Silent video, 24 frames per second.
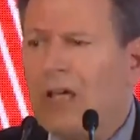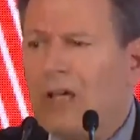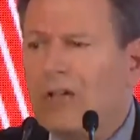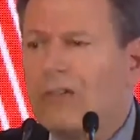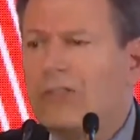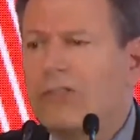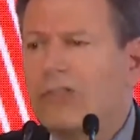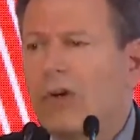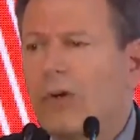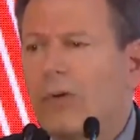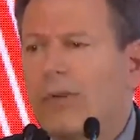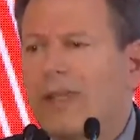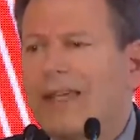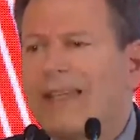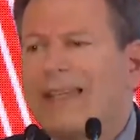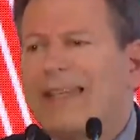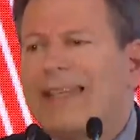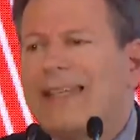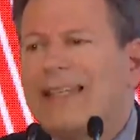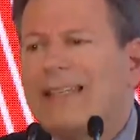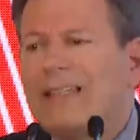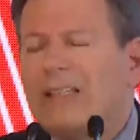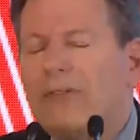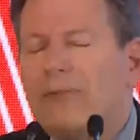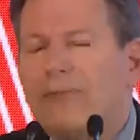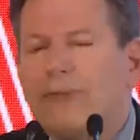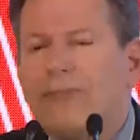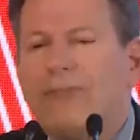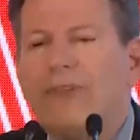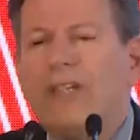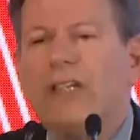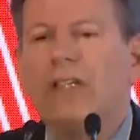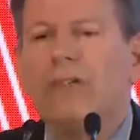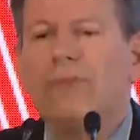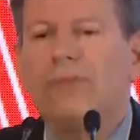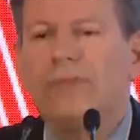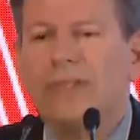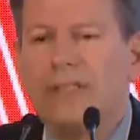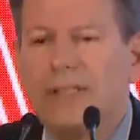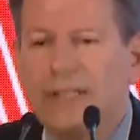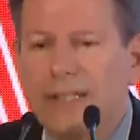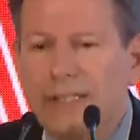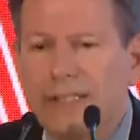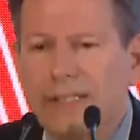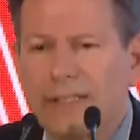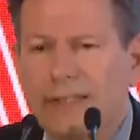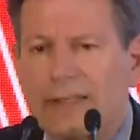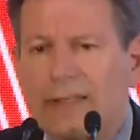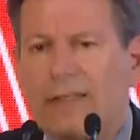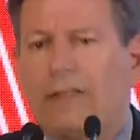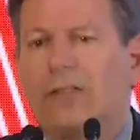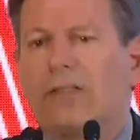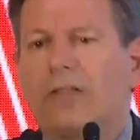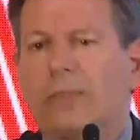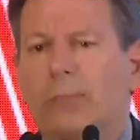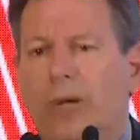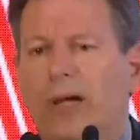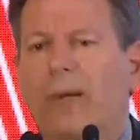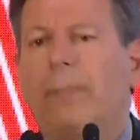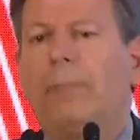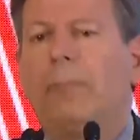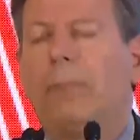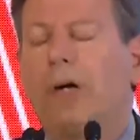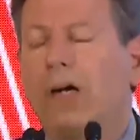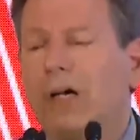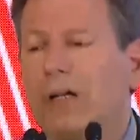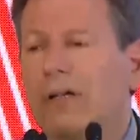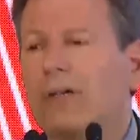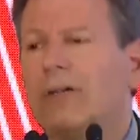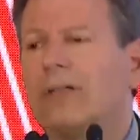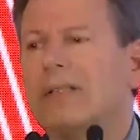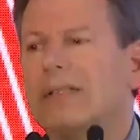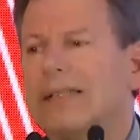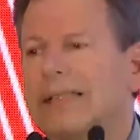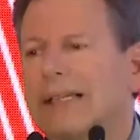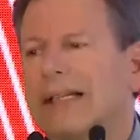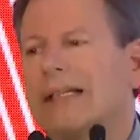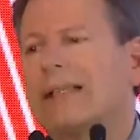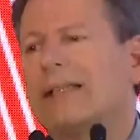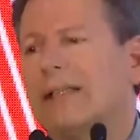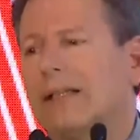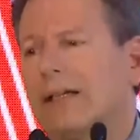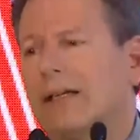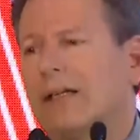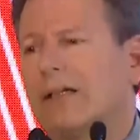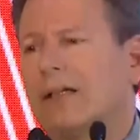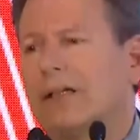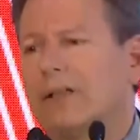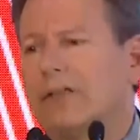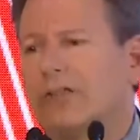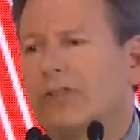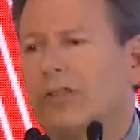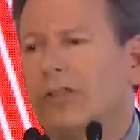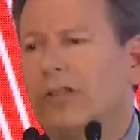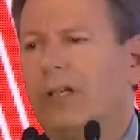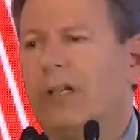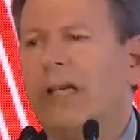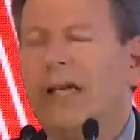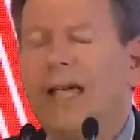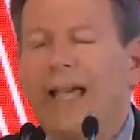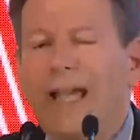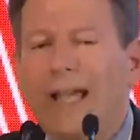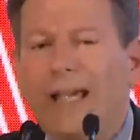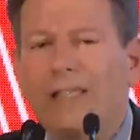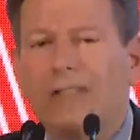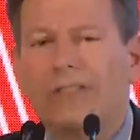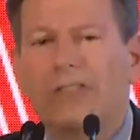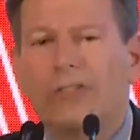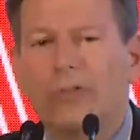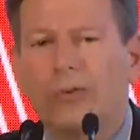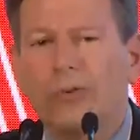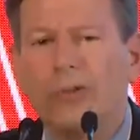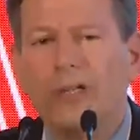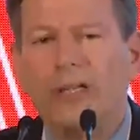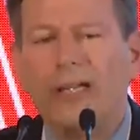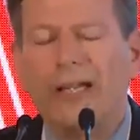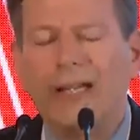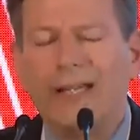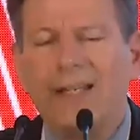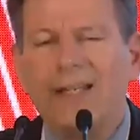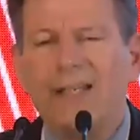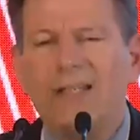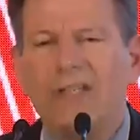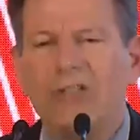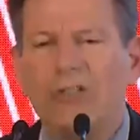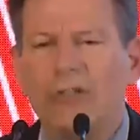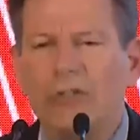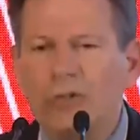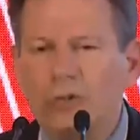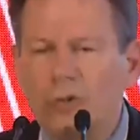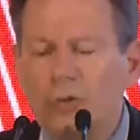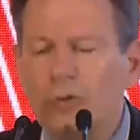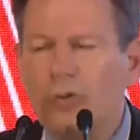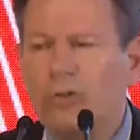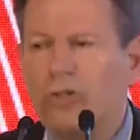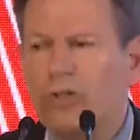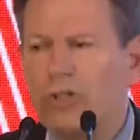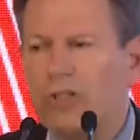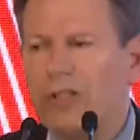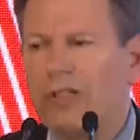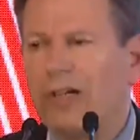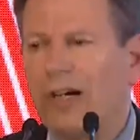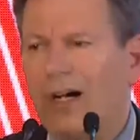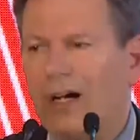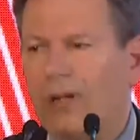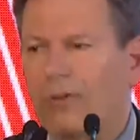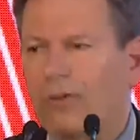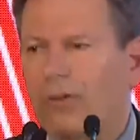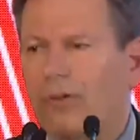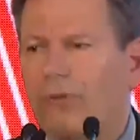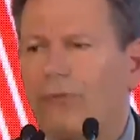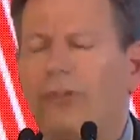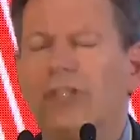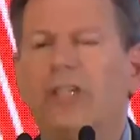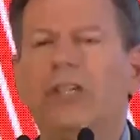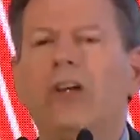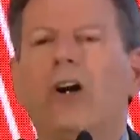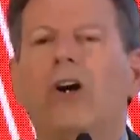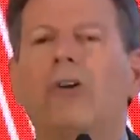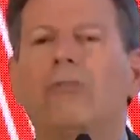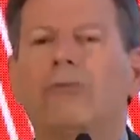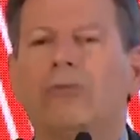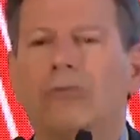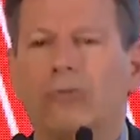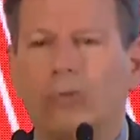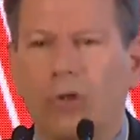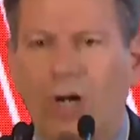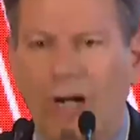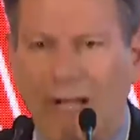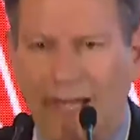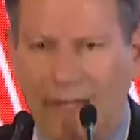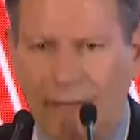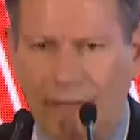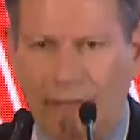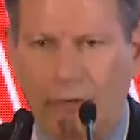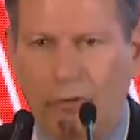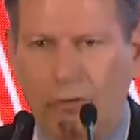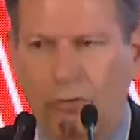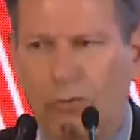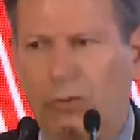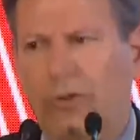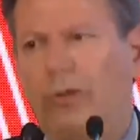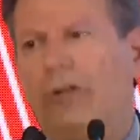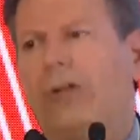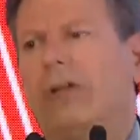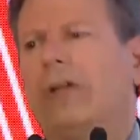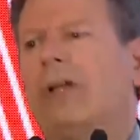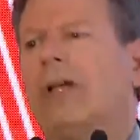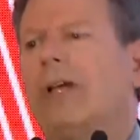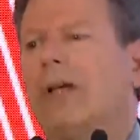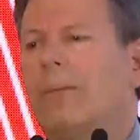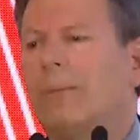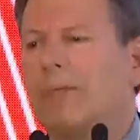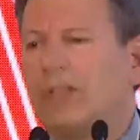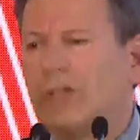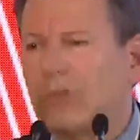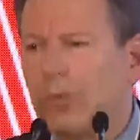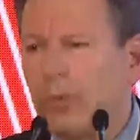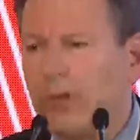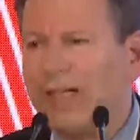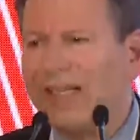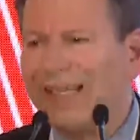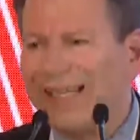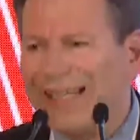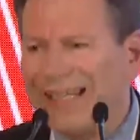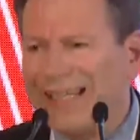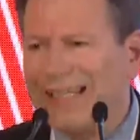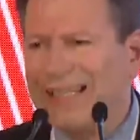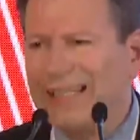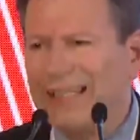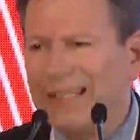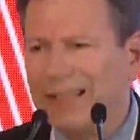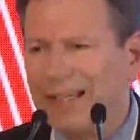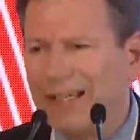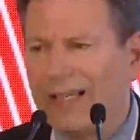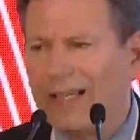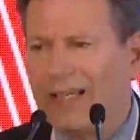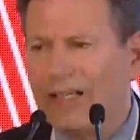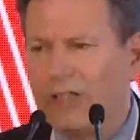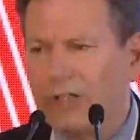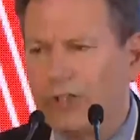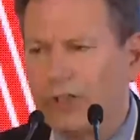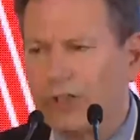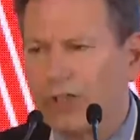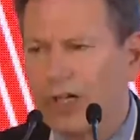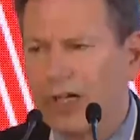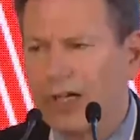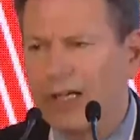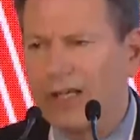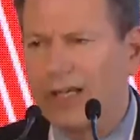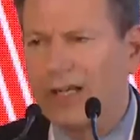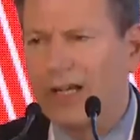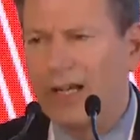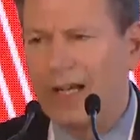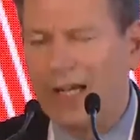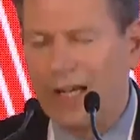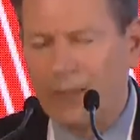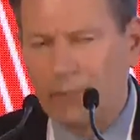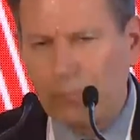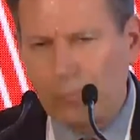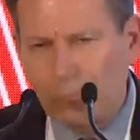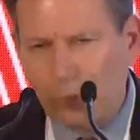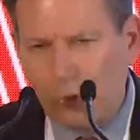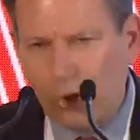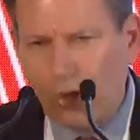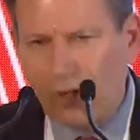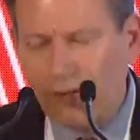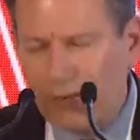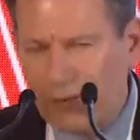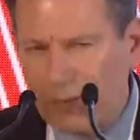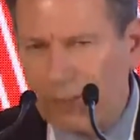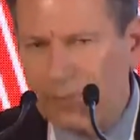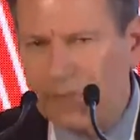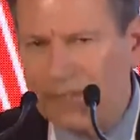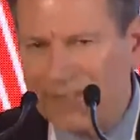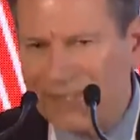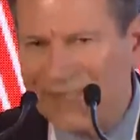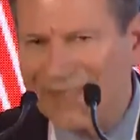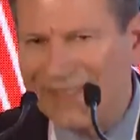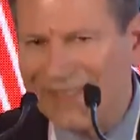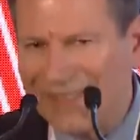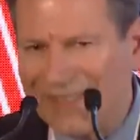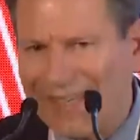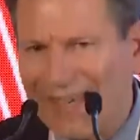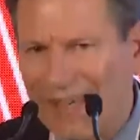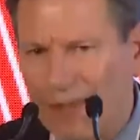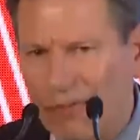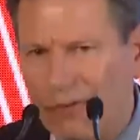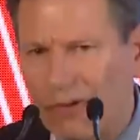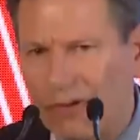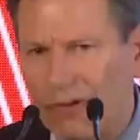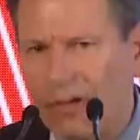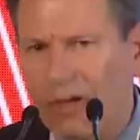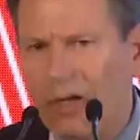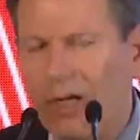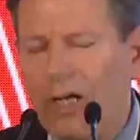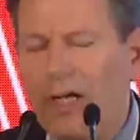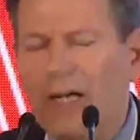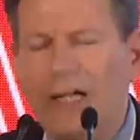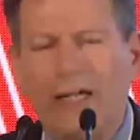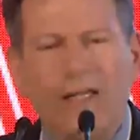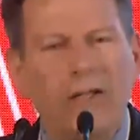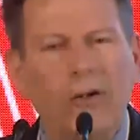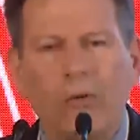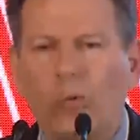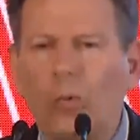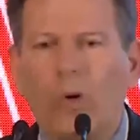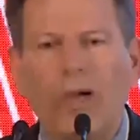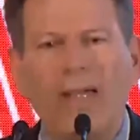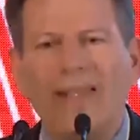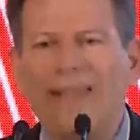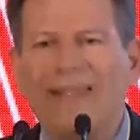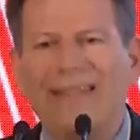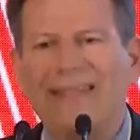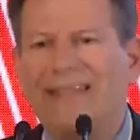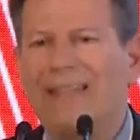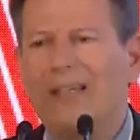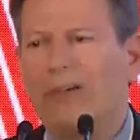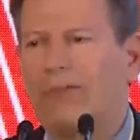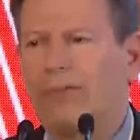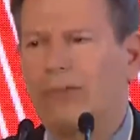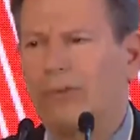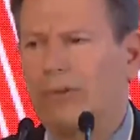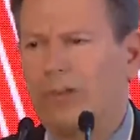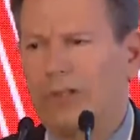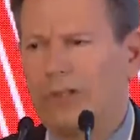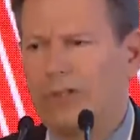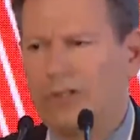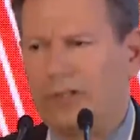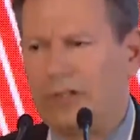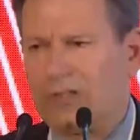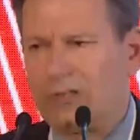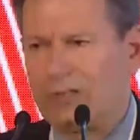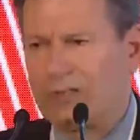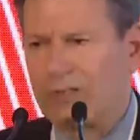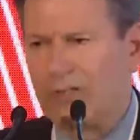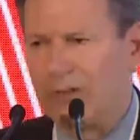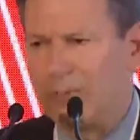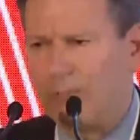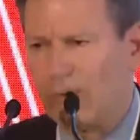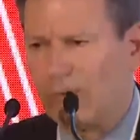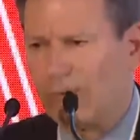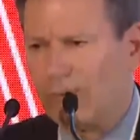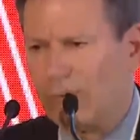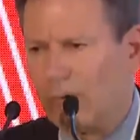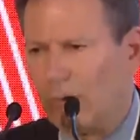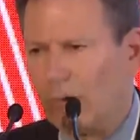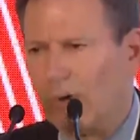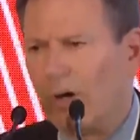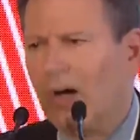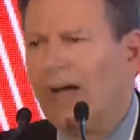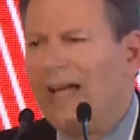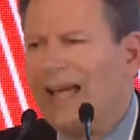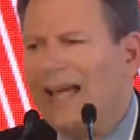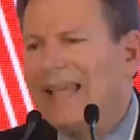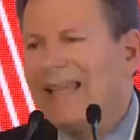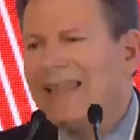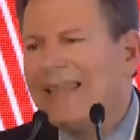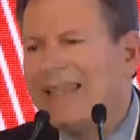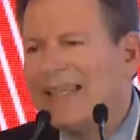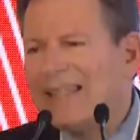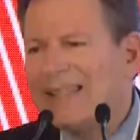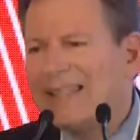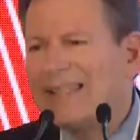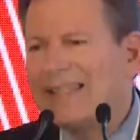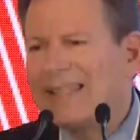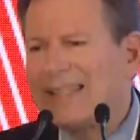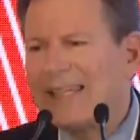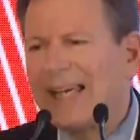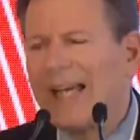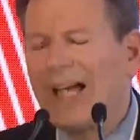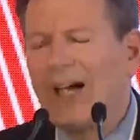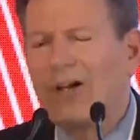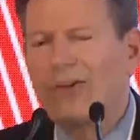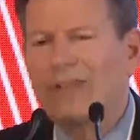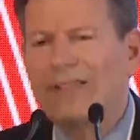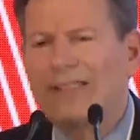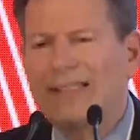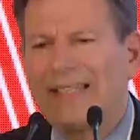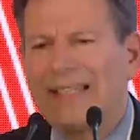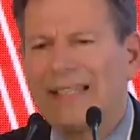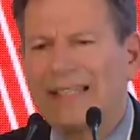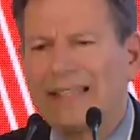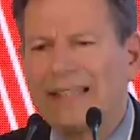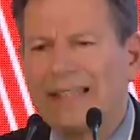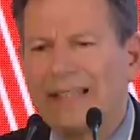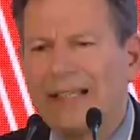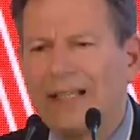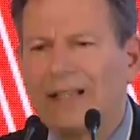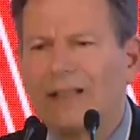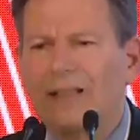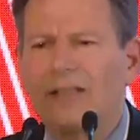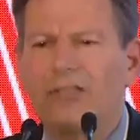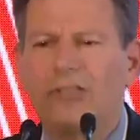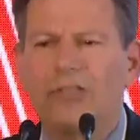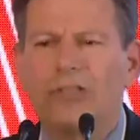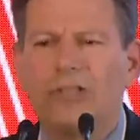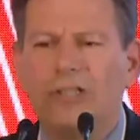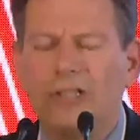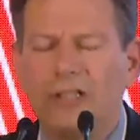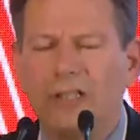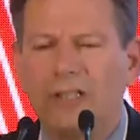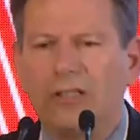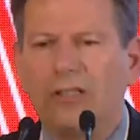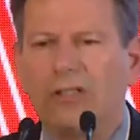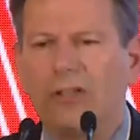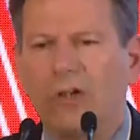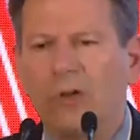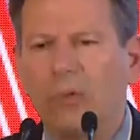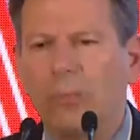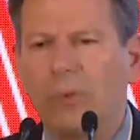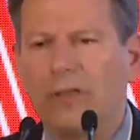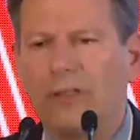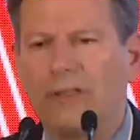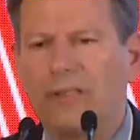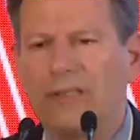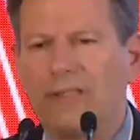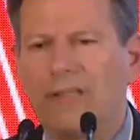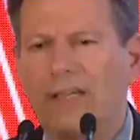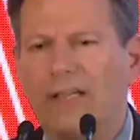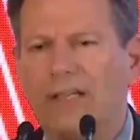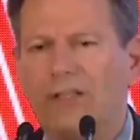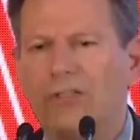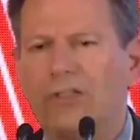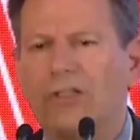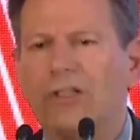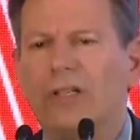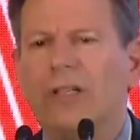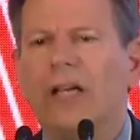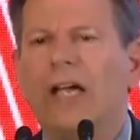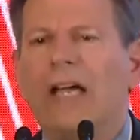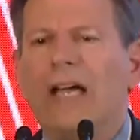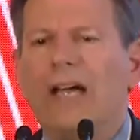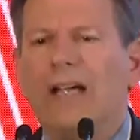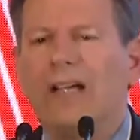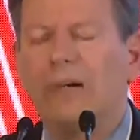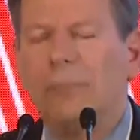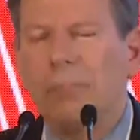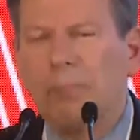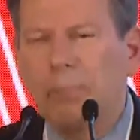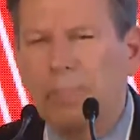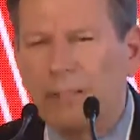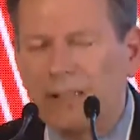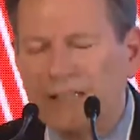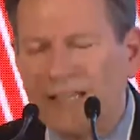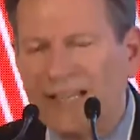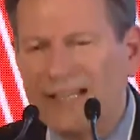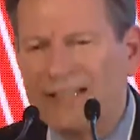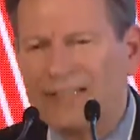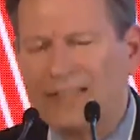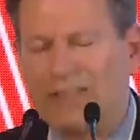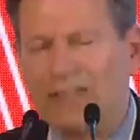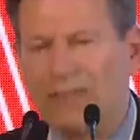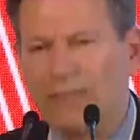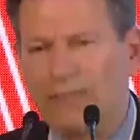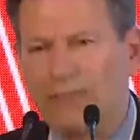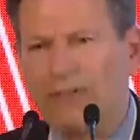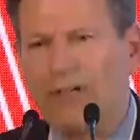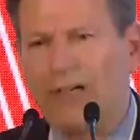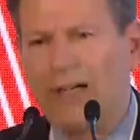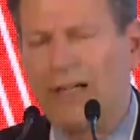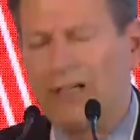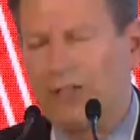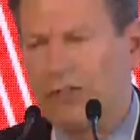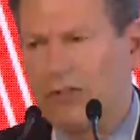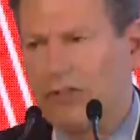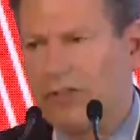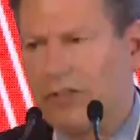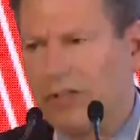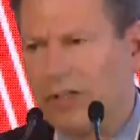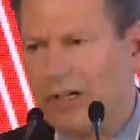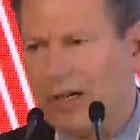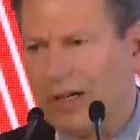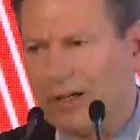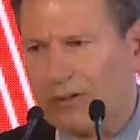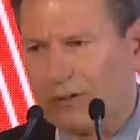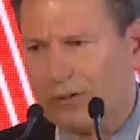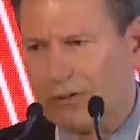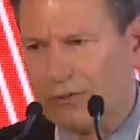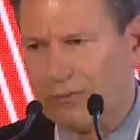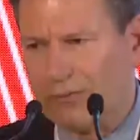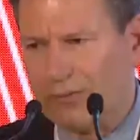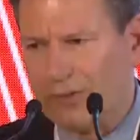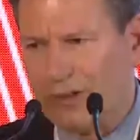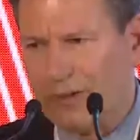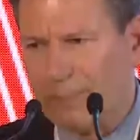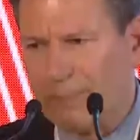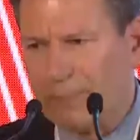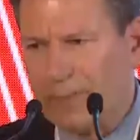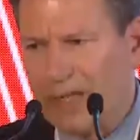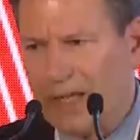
So that the defeat of distance by modern technology has created a new geography of rivalry between India and China and brought them together in a way that never existed before. And this is how technology, globalization complexified geography.